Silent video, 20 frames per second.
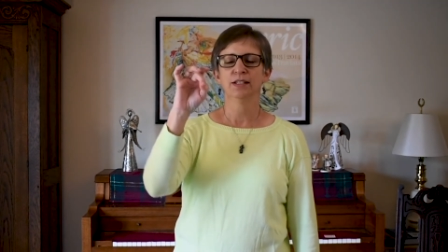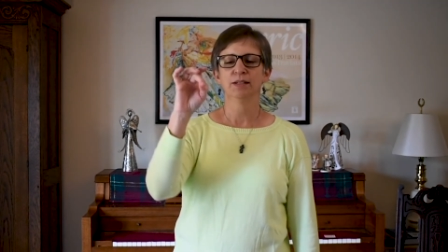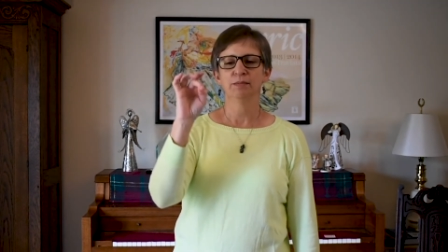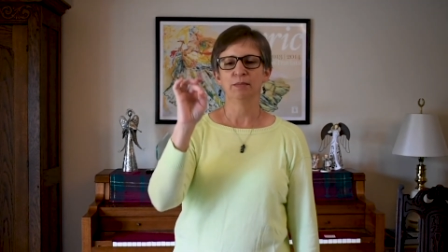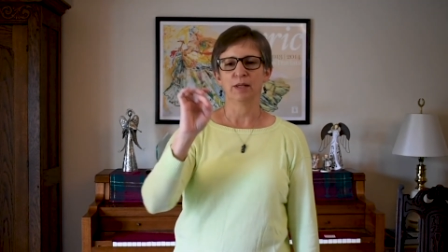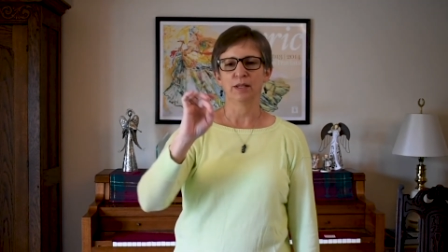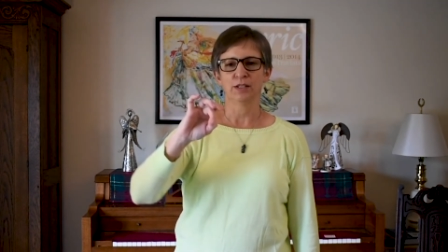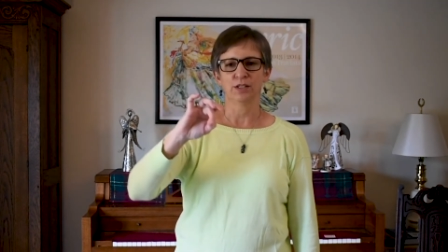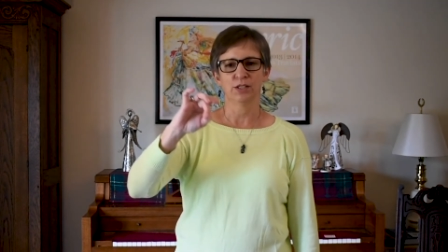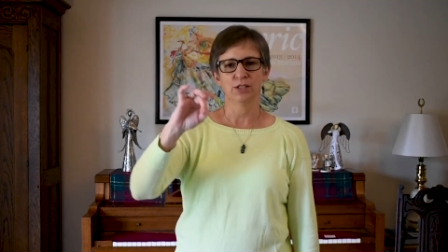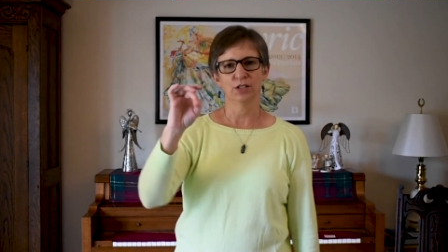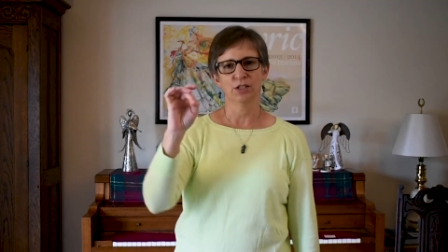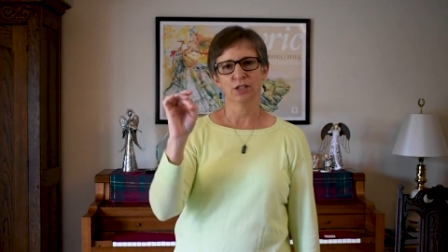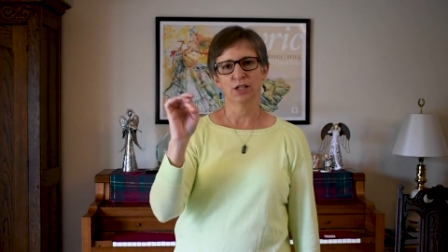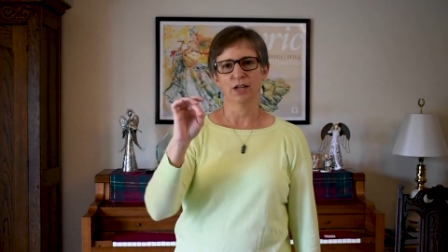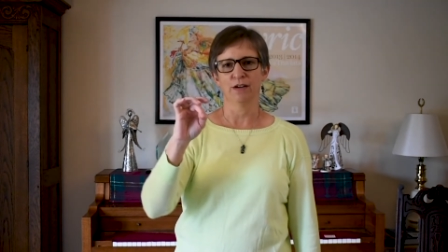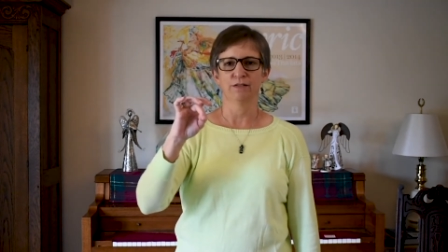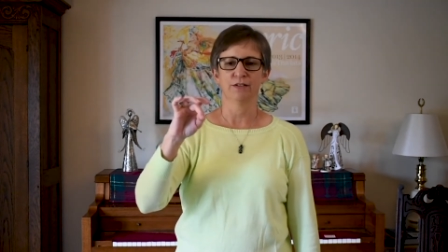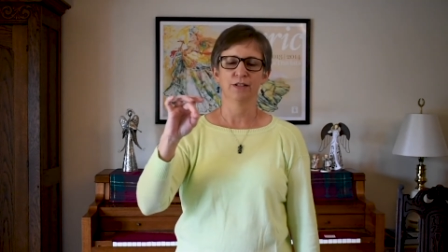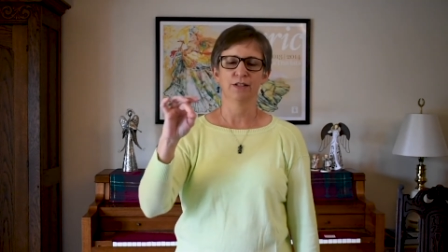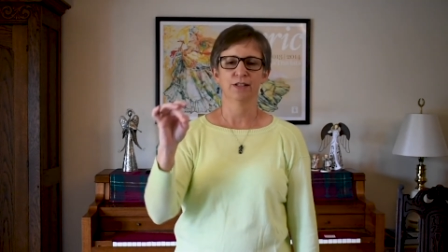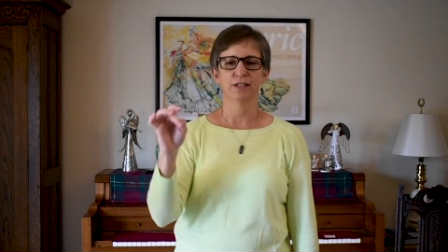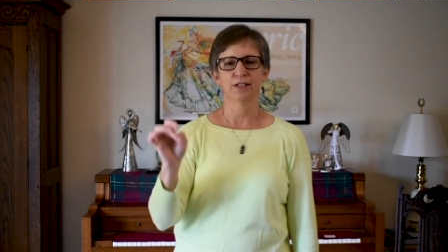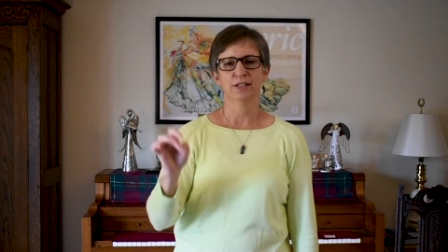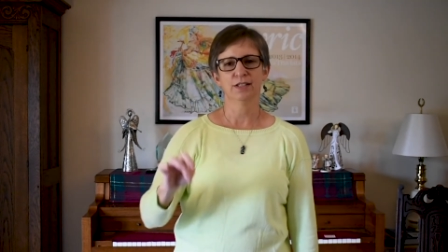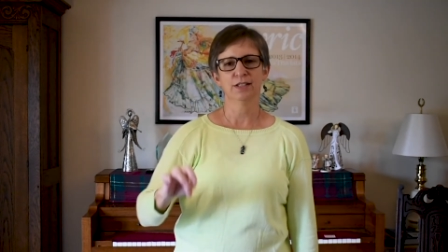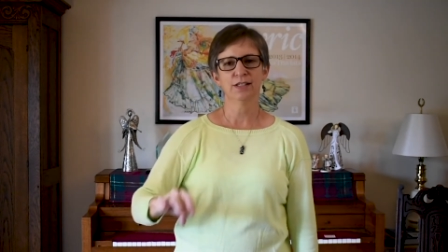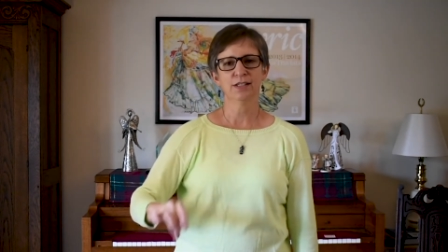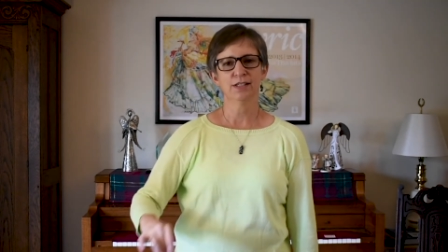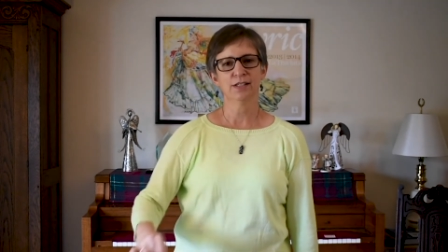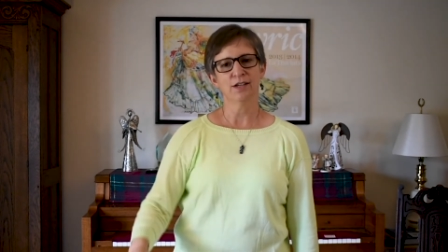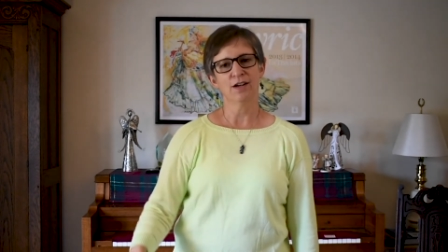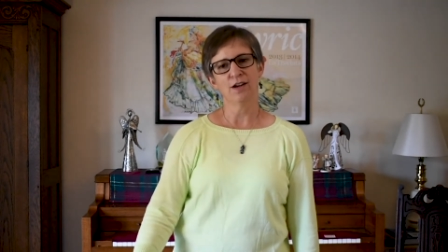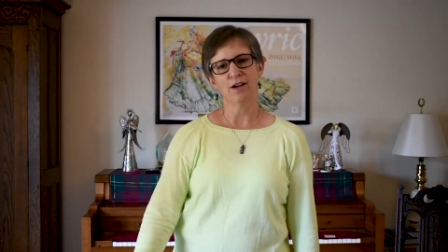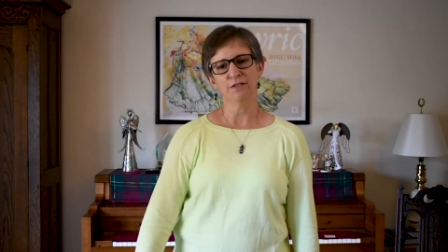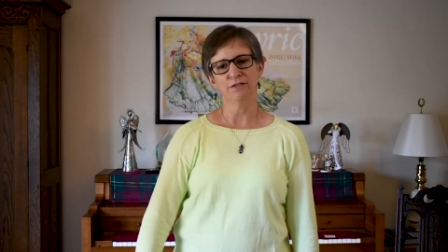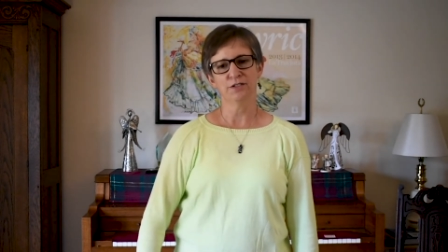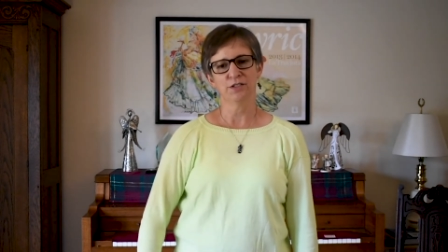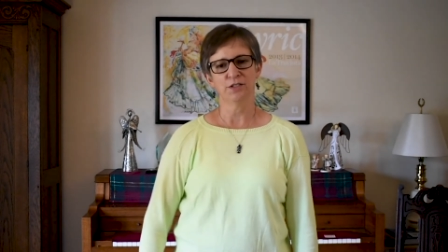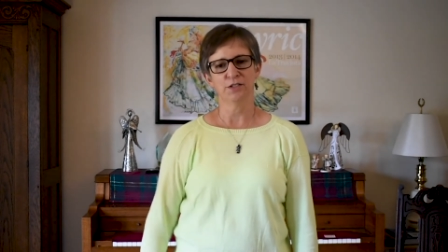Make sure everything is
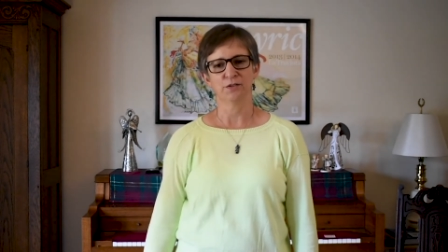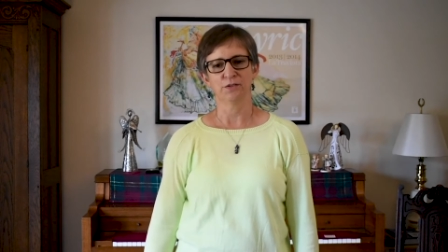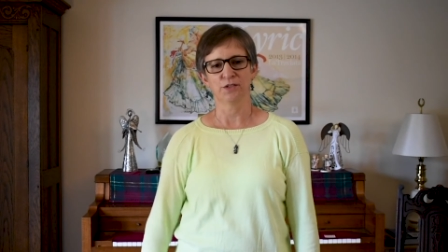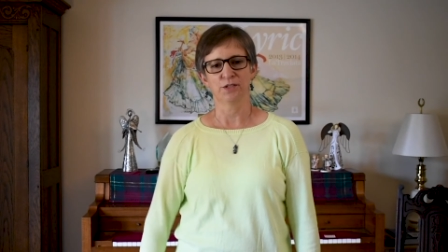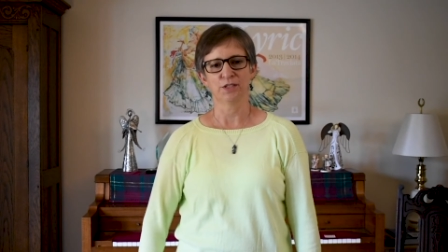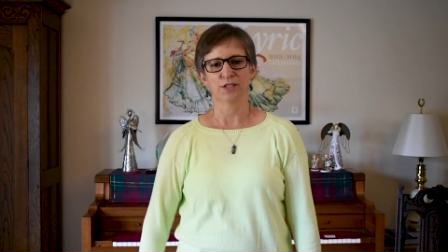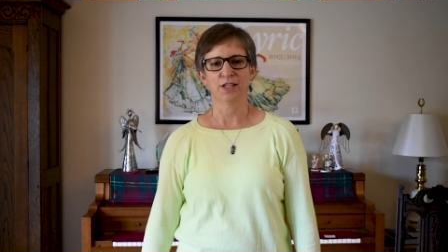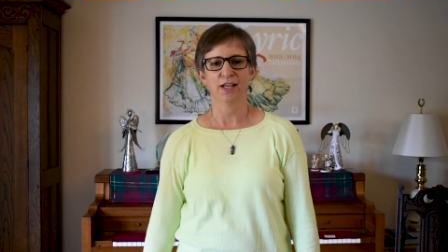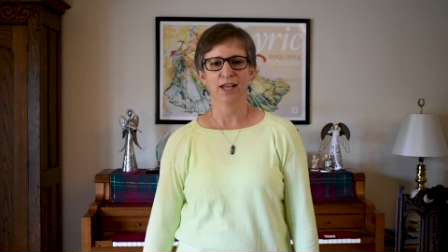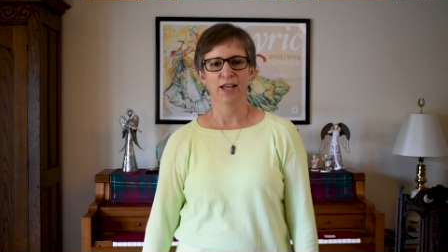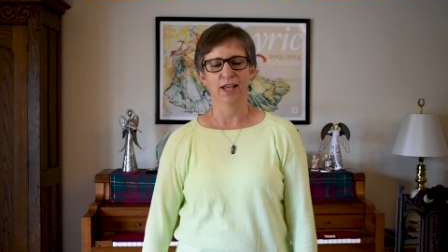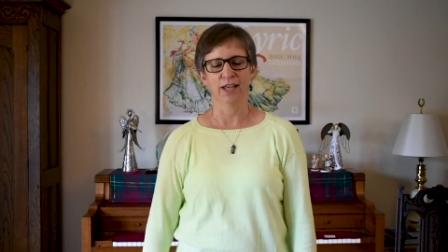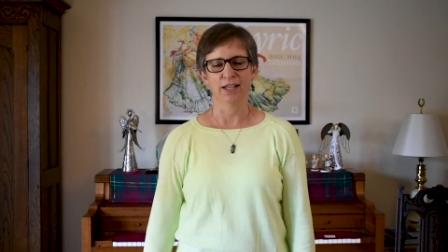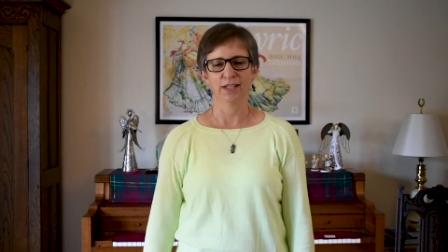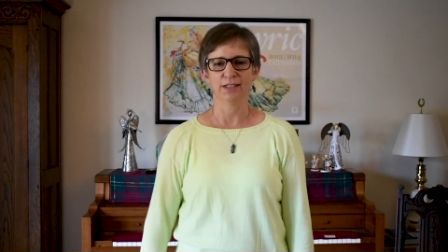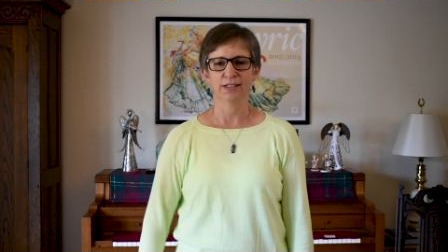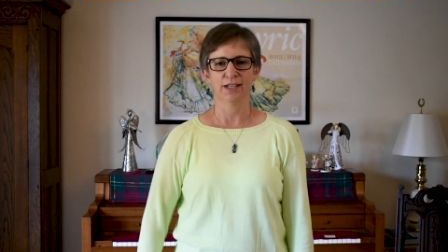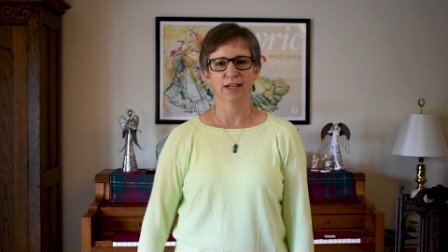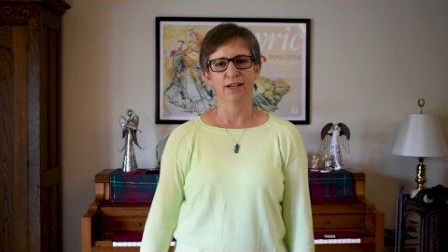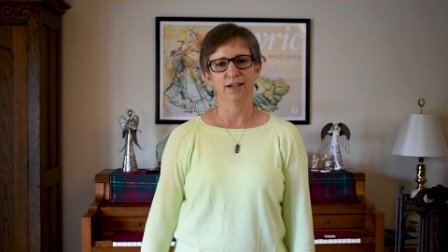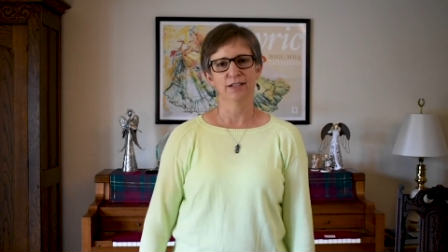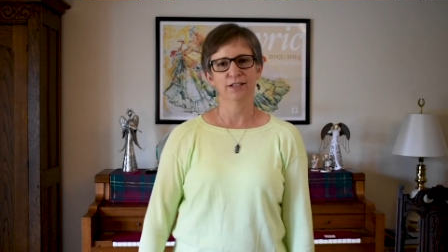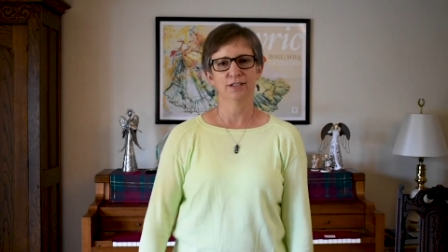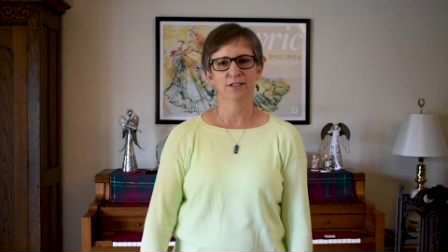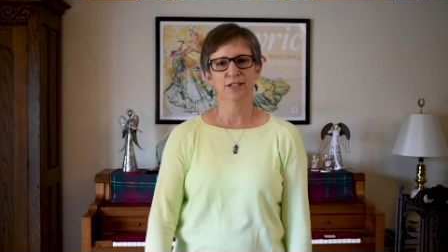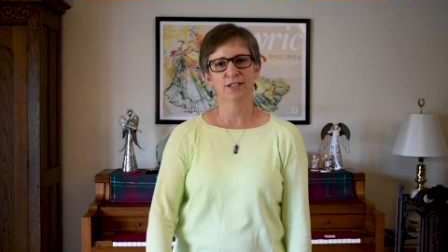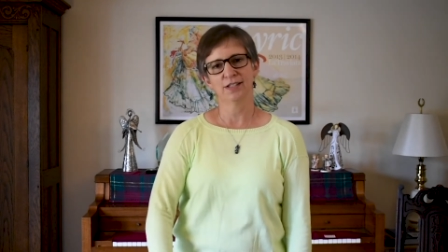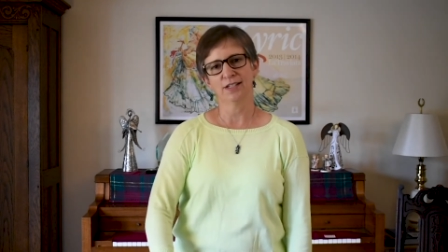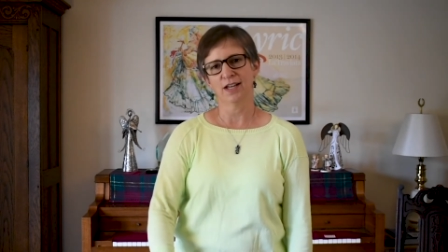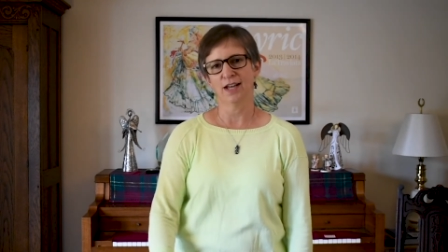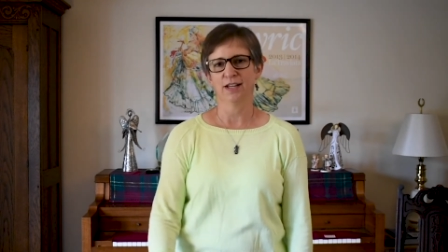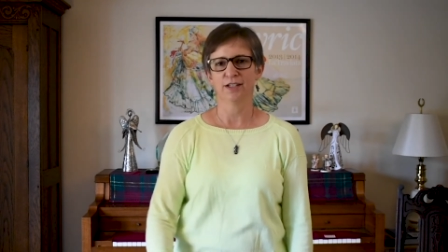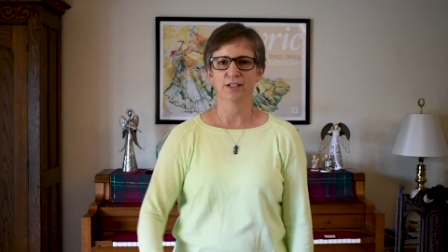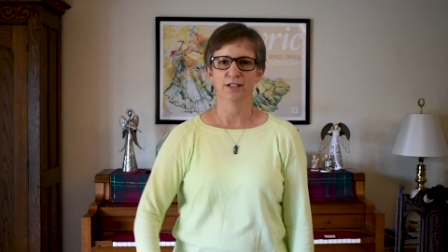soft, so just hang it down at your side.